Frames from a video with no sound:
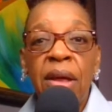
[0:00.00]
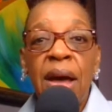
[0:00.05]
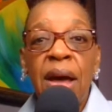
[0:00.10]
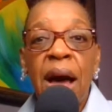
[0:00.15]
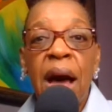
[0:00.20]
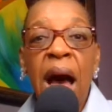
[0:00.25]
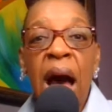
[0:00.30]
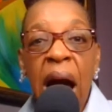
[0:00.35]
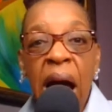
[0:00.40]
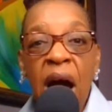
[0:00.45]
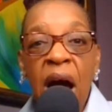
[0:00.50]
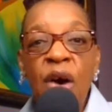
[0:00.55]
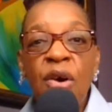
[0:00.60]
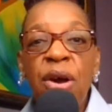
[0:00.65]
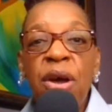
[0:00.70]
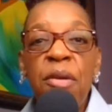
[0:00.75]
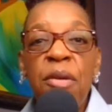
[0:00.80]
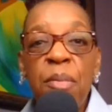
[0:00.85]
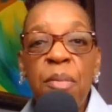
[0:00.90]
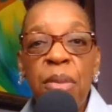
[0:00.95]
How
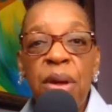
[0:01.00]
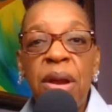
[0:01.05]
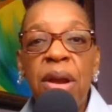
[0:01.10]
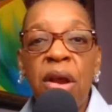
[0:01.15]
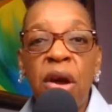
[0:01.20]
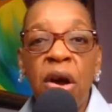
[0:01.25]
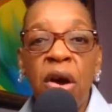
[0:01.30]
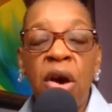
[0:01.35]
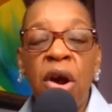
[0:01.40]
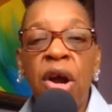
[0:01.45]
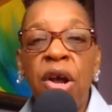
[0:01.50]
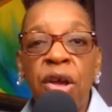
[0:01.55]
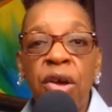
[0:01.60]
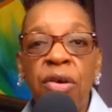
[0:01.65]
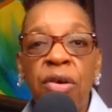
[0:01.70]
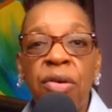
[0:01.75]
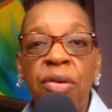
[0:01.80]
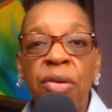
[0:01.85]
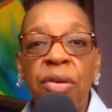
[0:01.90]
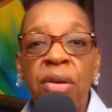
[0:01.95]
committed are
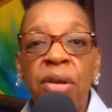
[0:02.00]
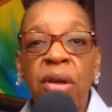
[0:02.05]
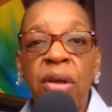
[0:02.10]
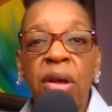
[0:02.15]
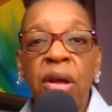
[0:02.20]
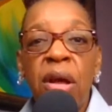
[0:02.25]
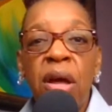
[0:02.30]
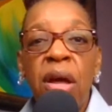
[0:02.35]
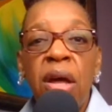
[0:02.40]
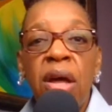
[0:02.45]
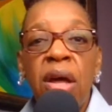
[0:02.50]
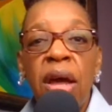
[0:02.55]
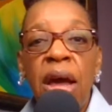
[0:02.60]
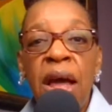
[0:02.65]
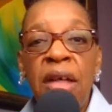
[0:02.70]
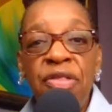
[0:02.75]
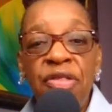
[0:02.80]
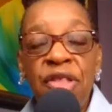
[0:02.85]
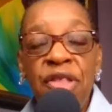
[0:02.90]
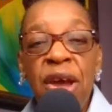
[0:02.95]
you?
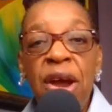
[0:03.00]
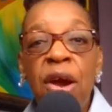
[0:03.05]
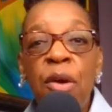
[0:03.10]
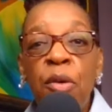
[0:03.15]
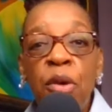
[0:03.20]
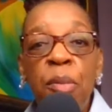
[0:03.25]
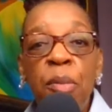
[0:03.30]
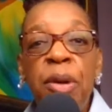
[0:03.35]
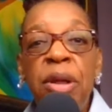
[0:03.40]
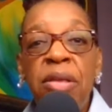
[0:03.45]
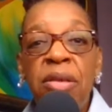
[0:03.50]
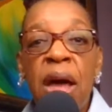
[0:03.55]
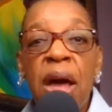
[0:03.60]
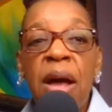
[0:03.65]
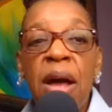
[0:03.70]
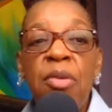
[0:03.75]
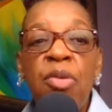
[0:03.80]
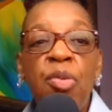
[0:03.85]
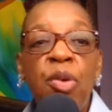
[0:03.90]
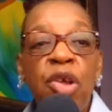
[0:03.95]
And there will be
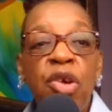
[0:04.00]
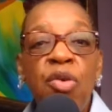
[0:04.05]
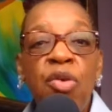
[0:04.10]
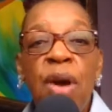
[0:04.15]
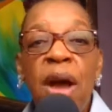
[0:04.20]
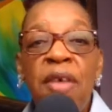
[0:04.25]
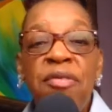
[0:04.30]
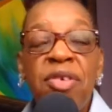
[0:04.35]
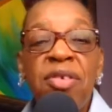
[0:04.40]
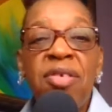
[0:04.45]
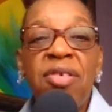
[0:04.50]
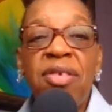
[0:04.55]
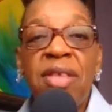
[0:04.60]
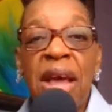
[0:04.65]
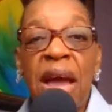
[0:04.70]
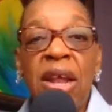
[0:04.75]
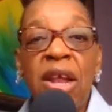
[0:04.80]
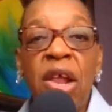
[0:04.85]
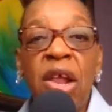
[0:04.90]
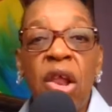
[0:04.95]
times when you have to
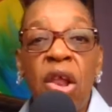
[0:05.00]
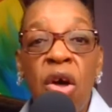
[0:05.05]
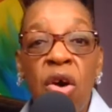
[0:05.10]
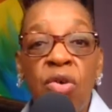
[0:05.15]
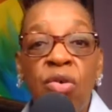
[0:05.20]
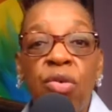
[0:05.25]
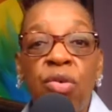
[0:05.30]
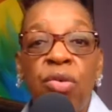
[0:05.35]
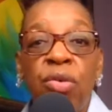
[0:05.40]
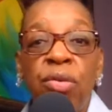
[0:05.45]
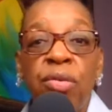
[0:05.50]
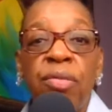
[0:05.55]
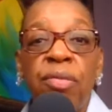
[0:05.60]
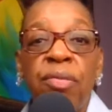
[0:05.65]
stand alone.